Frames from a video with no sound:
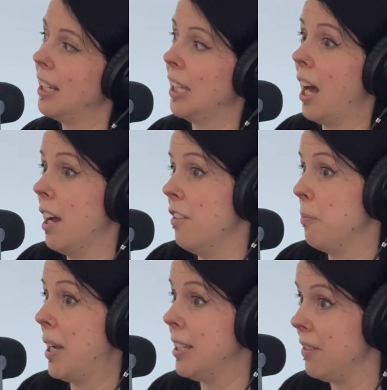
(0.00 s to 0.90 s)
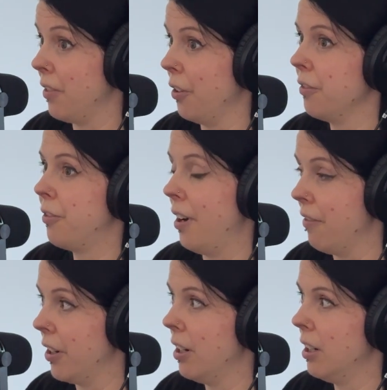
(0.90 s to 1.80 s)
alive by default
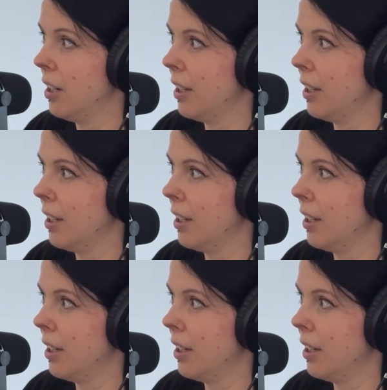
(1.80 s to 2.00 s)
forever,